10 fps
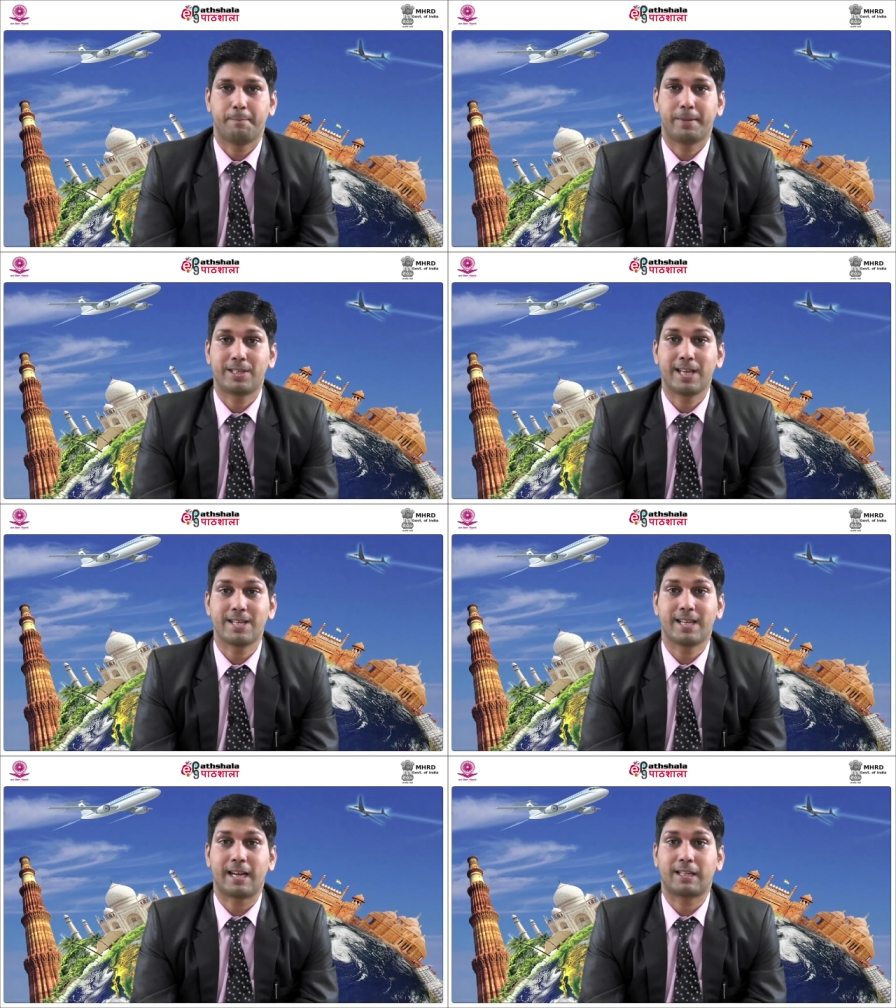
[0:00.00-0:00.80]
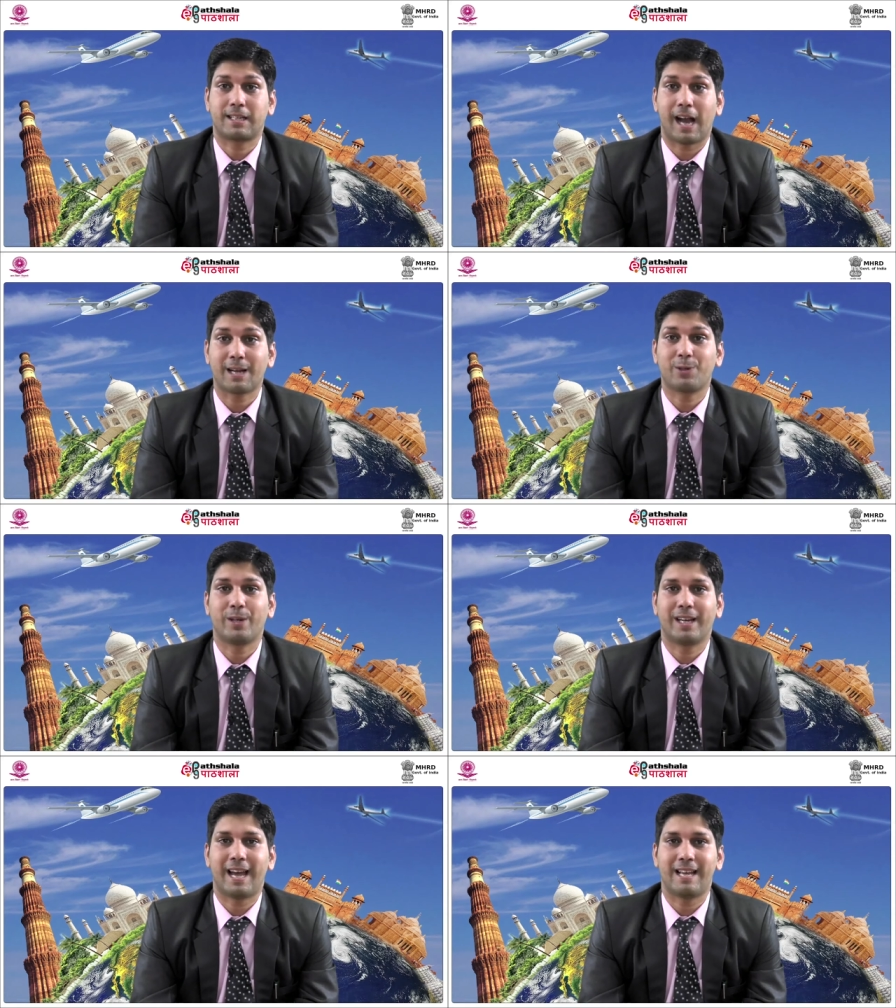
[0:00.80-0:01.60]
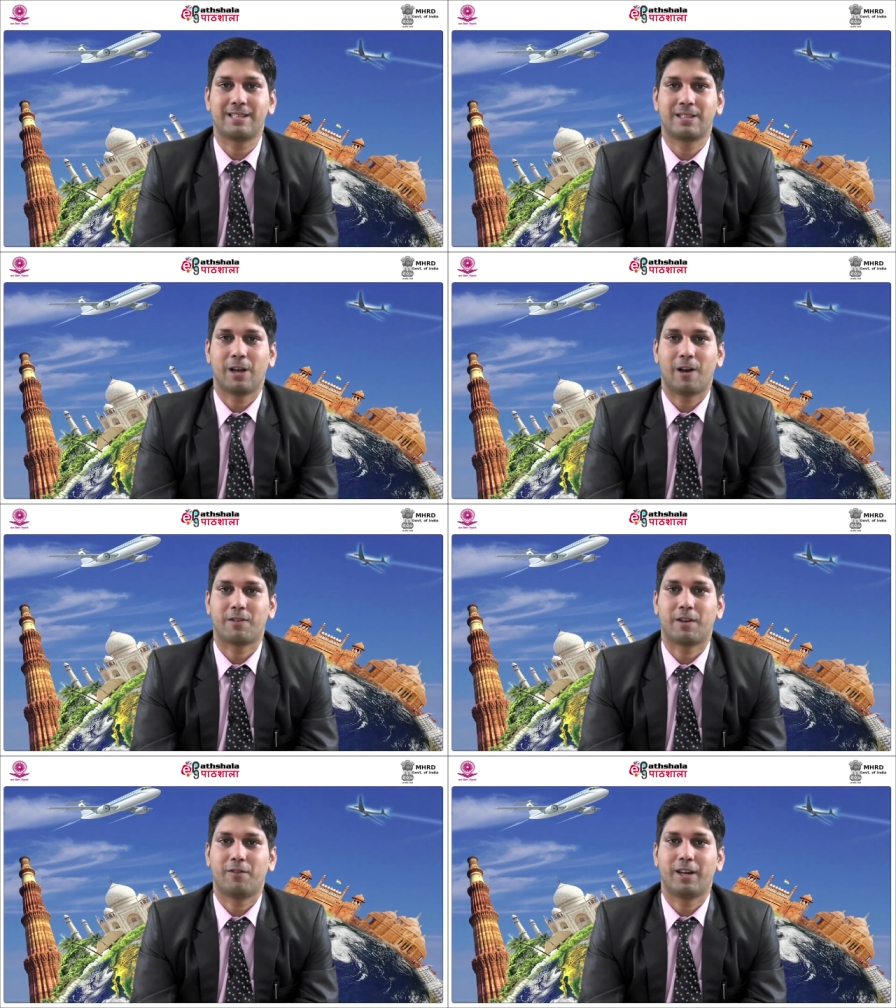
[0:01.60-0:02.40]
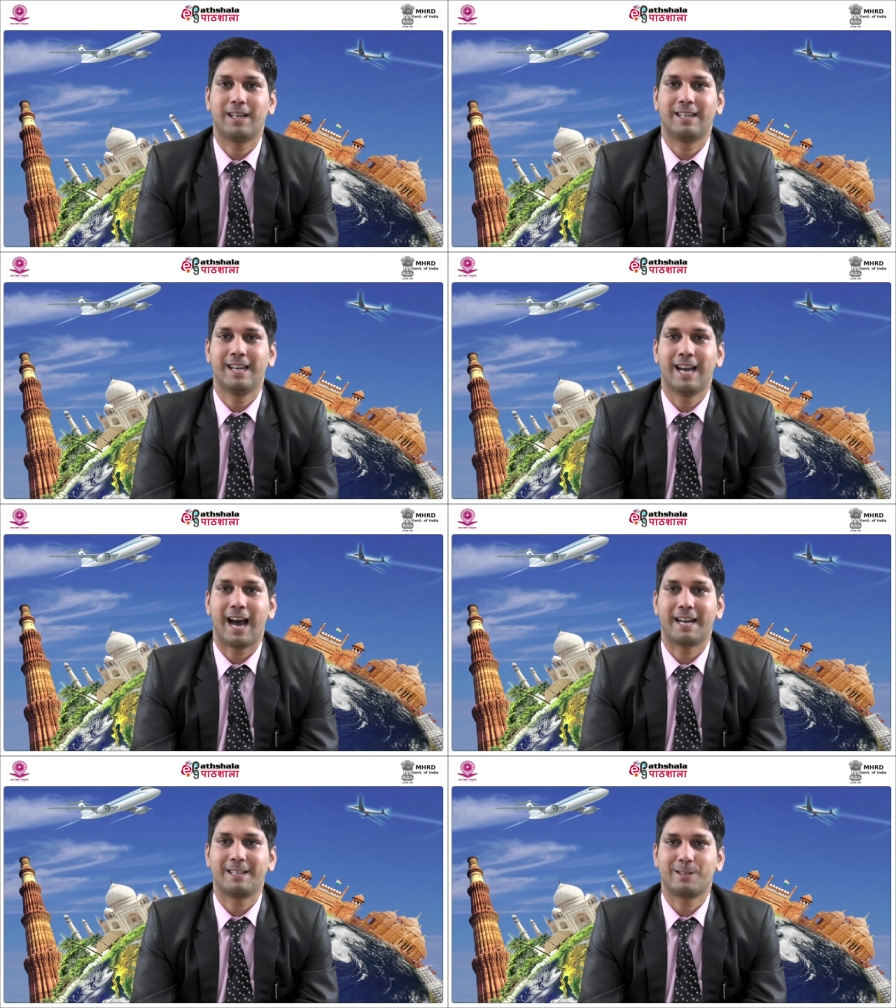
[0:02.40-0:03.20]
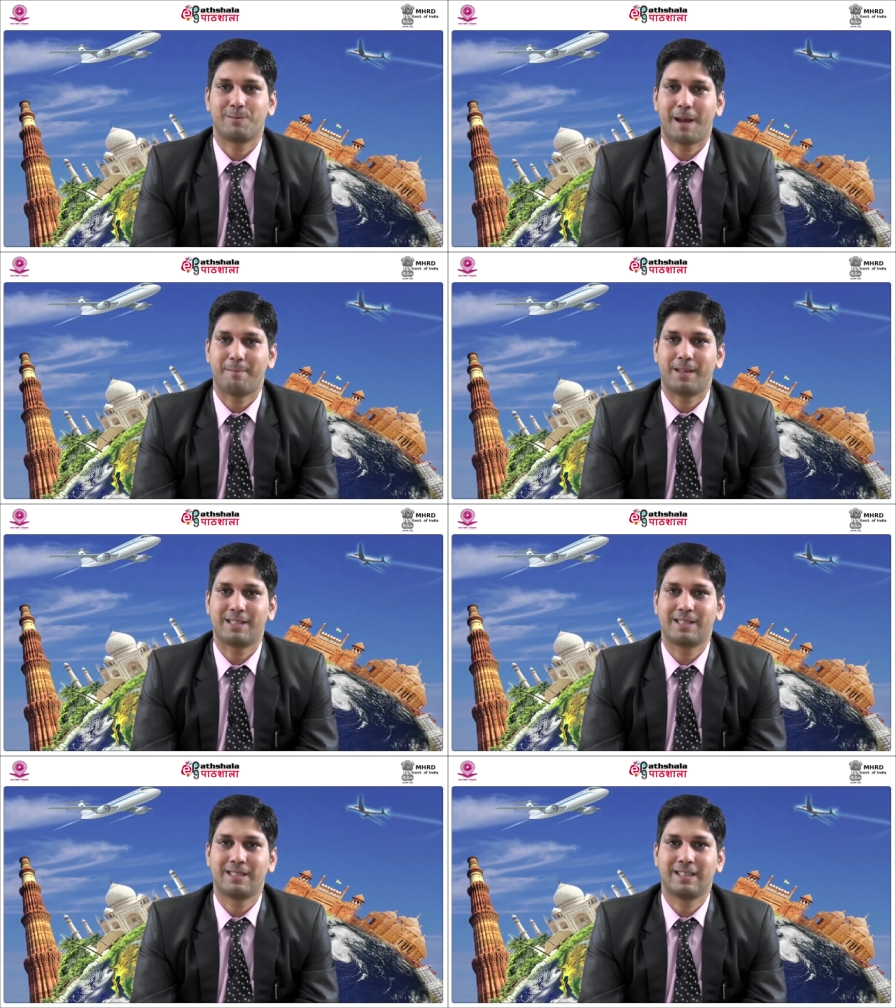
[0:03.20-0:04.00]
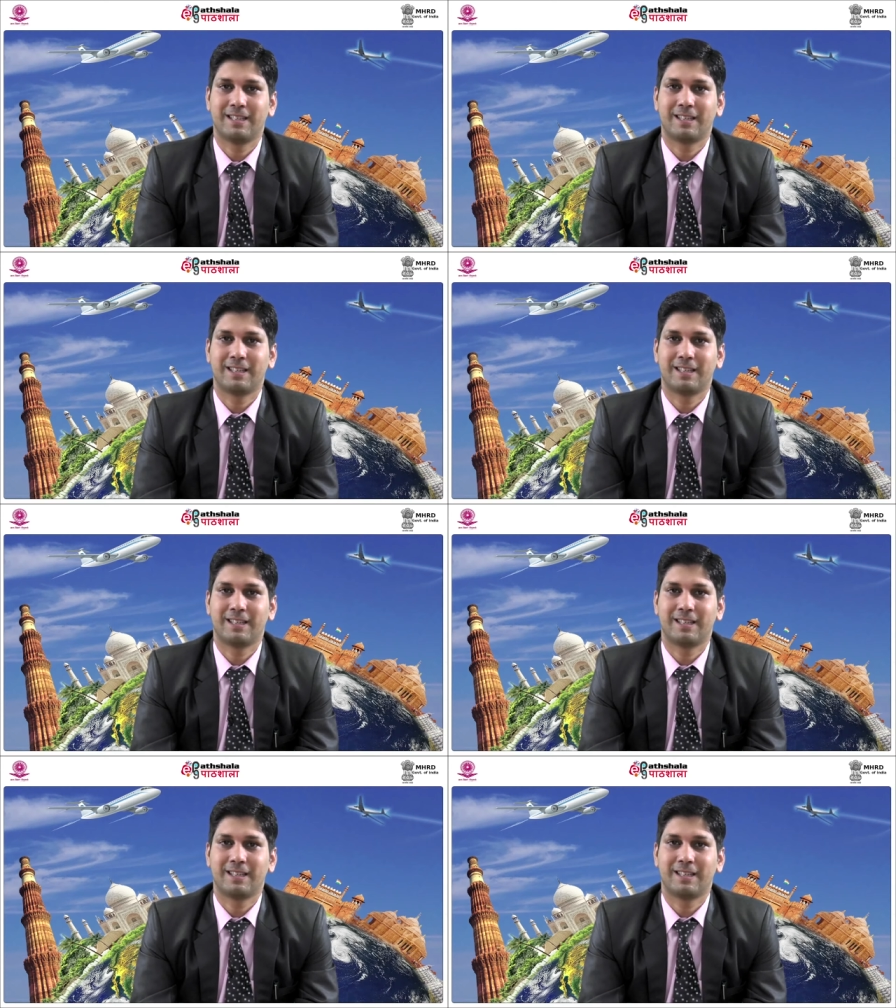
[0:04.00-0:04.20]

passenger and cargo airlines of the world are its members.